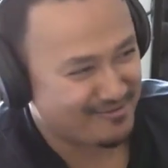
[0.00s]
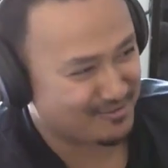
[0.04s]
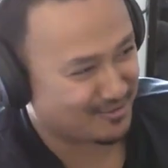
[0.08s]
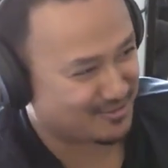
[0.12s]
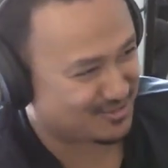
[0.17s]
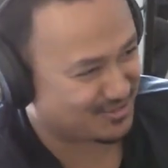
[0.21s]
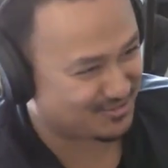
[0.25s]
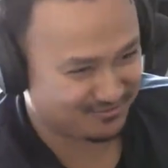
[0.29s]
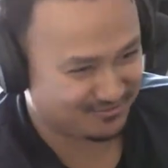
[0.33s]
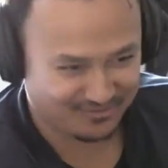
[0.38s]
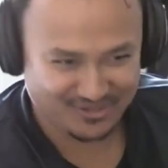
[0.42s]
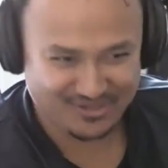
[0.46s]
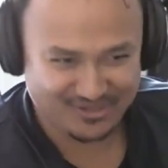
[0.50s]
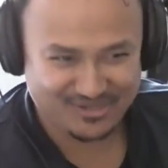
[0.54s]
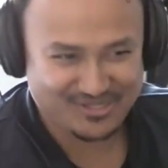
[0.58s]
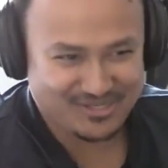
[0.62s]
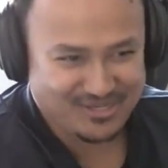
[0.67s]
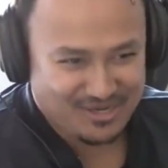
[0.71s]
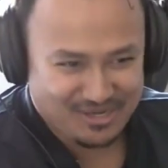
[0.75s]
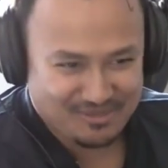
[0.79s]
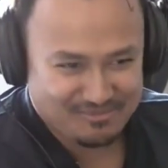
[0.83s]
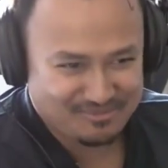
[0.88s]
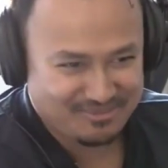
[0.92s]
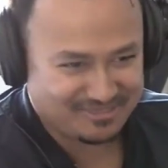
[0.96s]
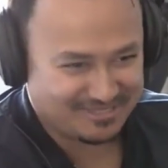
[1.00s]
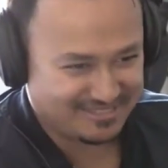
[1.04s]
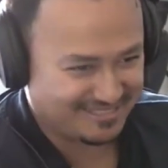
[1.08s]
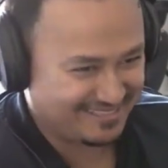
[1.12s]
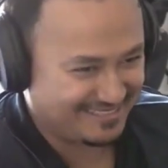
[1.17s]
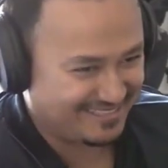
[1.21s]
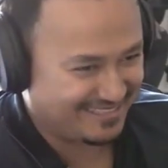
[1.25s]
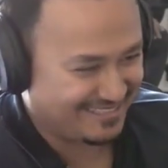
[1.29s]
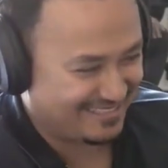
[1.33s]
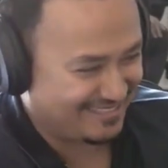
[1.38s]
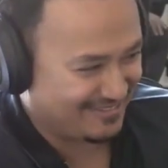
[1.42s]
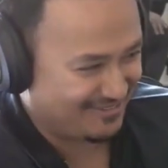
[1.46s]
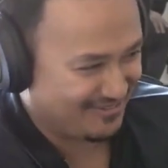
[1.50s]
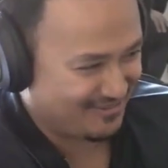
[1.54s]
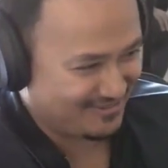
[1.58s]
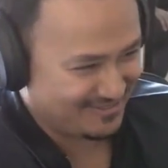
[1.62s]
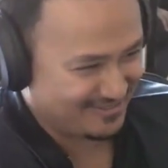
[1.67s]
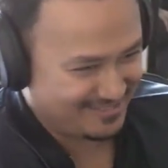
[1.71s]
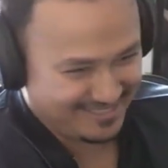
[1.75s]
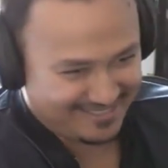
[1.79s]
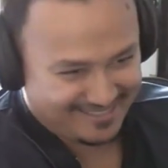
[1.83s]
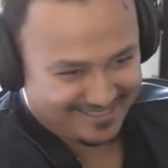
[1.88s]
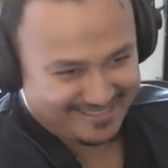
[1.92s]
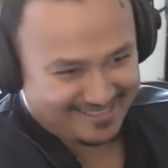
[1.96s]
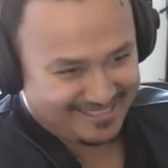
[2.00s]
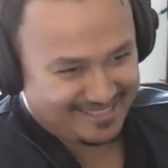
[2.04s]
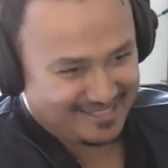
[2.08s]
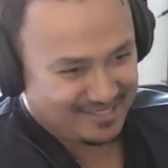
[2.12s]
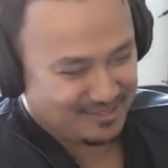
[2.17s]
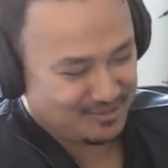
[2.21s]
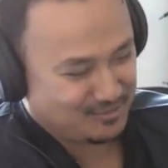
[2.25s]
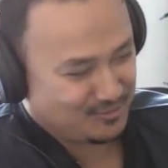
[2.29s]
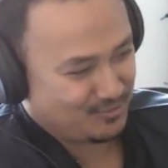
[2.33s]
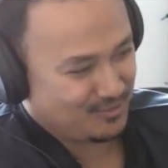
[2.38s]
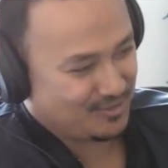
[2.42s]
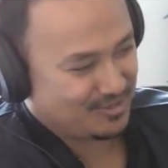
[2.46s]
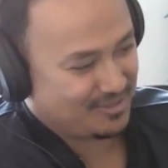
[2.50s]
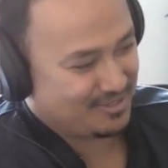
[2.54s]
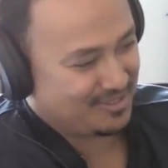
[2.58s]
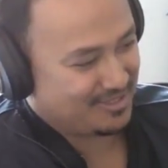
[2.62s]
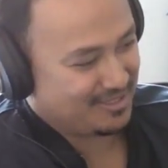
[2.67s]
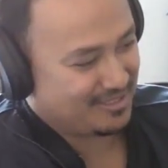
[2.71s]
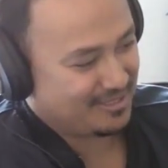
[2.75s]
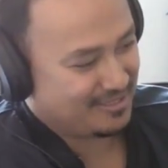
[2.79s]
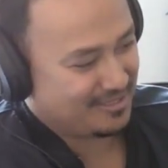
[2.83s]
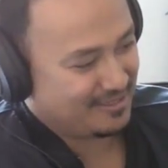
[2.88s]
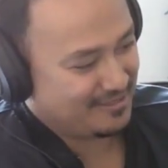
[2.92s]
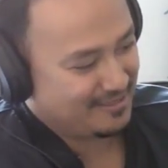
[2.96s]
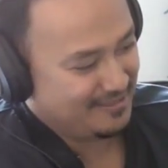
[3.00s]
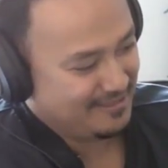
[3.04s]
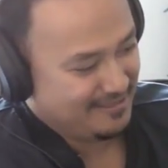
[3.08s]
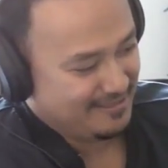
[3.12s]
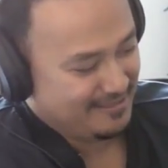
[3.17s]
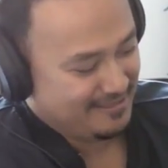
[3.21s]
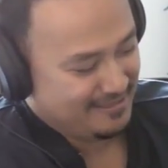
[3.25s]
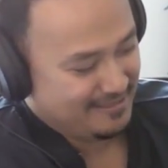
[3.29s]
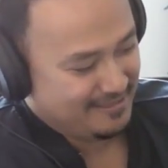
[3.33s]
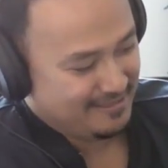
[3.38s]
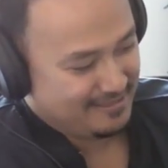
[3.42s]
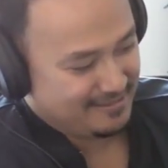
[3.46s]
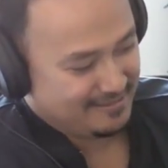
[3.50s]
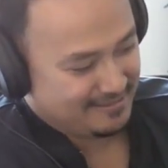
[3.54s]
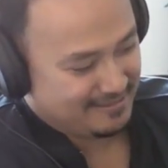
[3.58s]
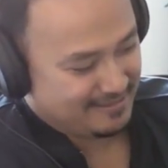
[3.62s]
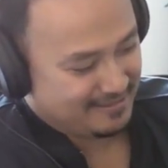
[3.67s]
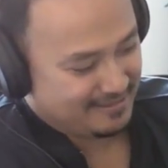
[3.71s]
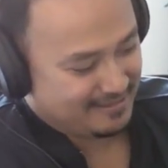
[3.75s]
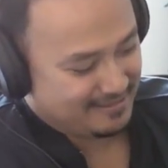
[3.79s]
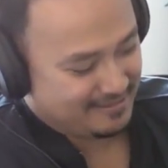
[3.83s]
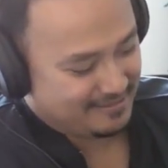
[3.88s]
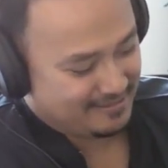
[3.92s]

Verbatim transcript: which is very common in, in our day and age with uh, uh,